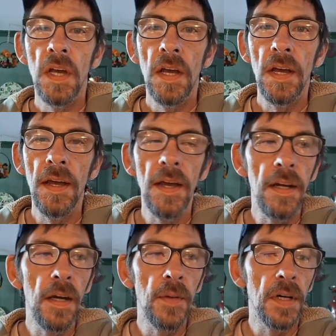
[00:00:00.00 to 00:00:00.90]
And
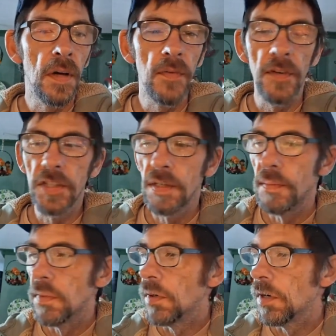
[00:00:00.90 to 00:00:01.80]
here we go for some
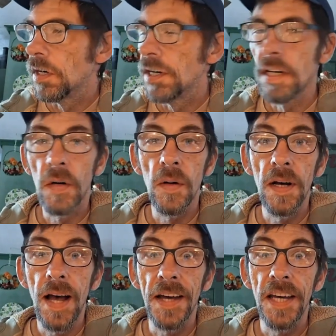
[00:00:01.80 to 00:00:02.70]
more. You know
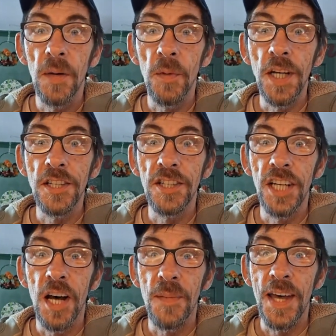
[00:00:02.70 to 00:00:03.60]
what? I can't wait to see
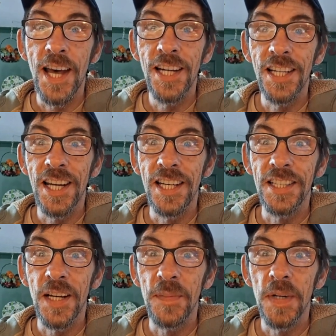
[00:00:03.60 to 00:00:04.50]
how my editing ends
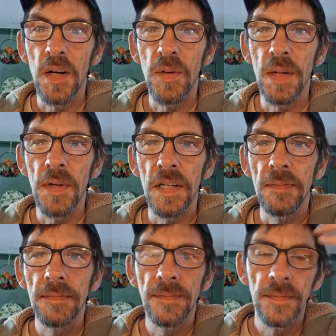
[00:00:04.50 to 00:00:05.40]
up. Oh, wait a minute.
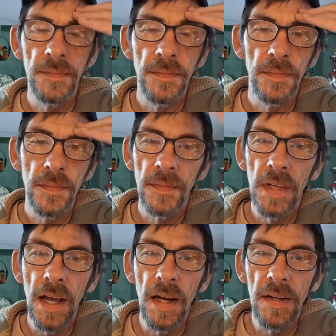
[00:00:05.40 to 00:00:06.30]

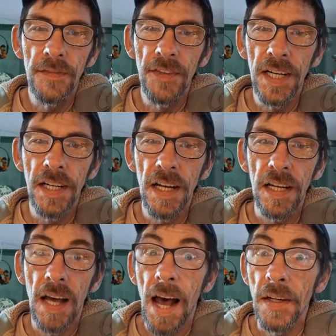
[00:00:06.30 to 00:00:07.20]
I don't even freaking
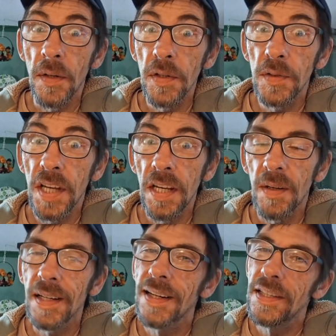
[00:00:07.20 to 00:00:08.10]
edit. I don't use AI.
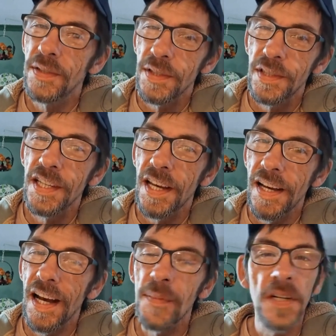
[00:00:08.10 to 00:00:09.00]
Well, I do use
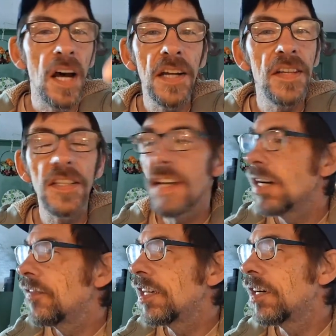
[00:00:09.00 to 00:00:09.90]
AI, but not in this
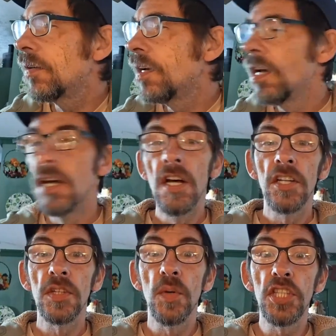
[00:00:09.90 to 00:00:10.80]
kind of video.
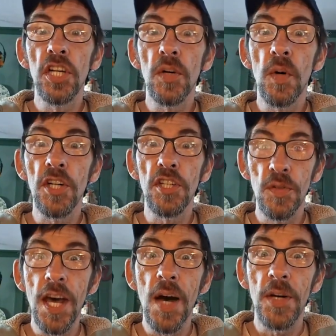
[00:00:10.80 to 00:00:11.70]
So what you're going to want to do
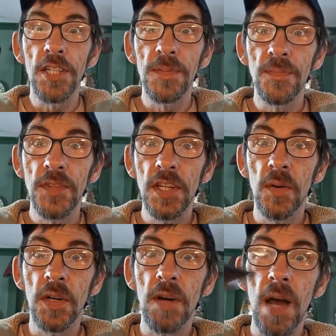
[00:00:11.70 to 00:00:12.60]
now is you
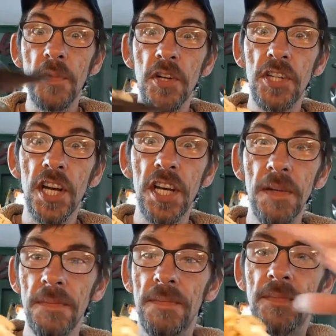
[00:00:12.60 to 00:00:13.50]
want to grab your chicken.